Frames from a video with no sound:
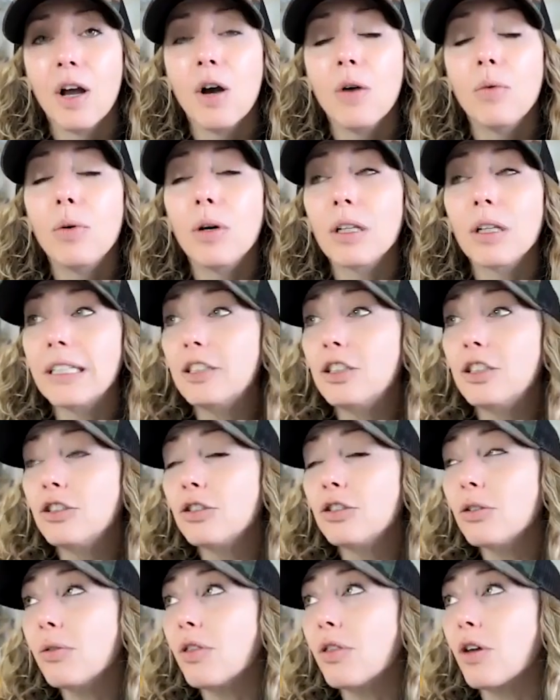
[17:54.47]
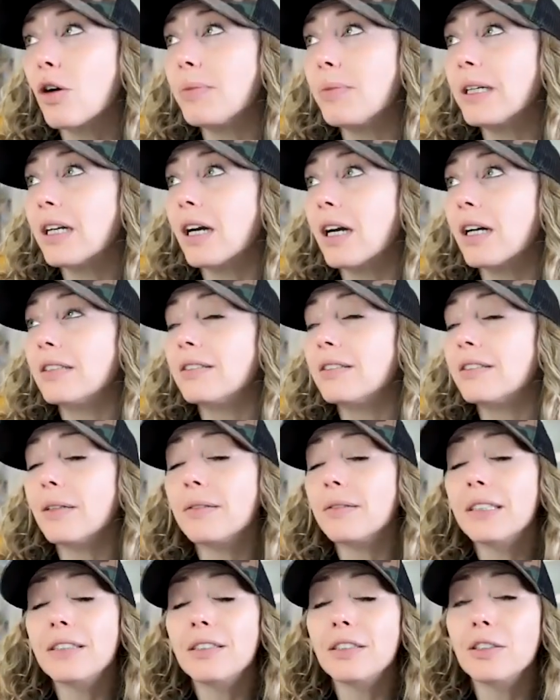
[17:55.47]
Well, it's true though, because
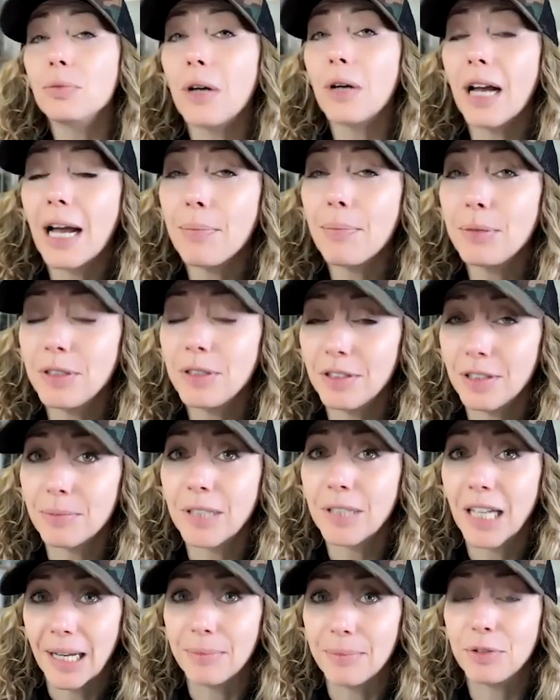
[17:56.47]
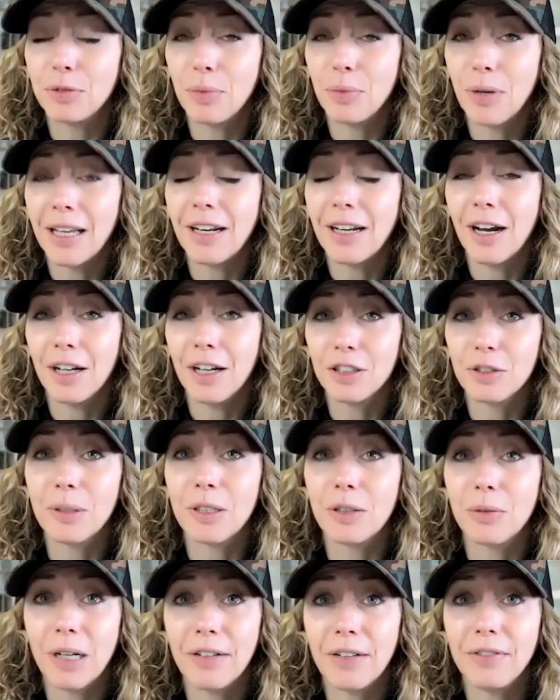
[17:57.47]
this is what happens sometimes when a
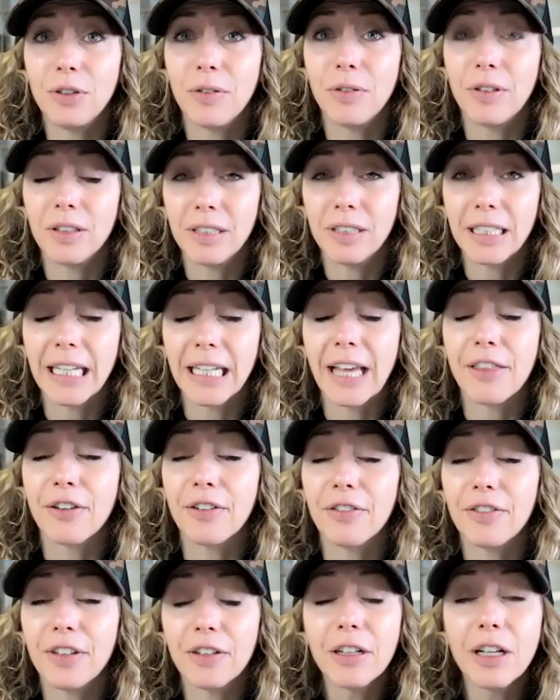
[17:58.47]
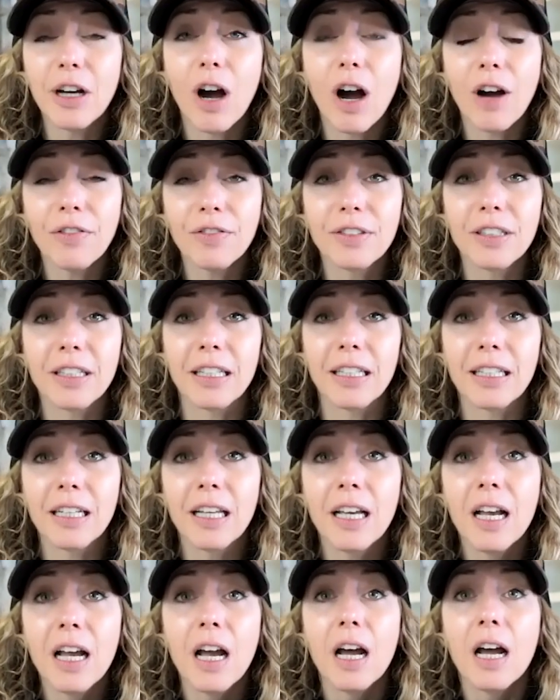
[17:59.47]
husband and wife do this together. Very often,
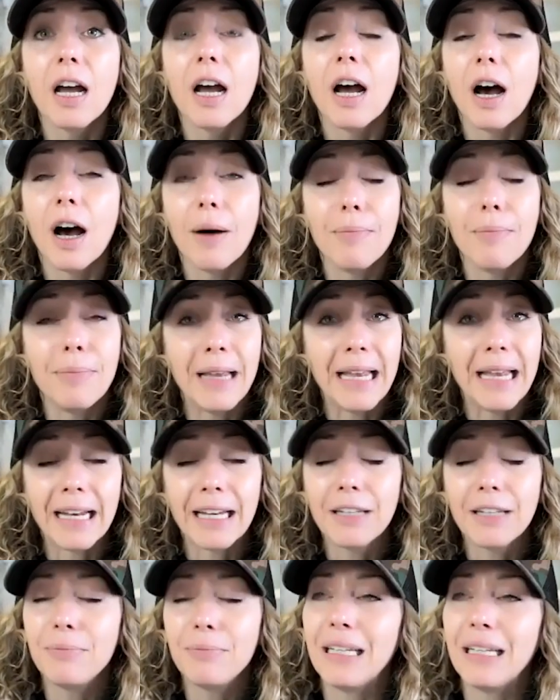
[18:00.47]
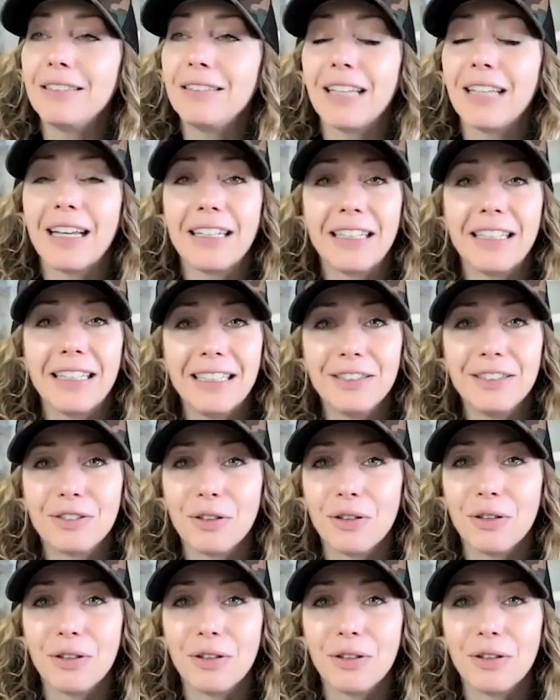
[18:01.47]
a man, based on his,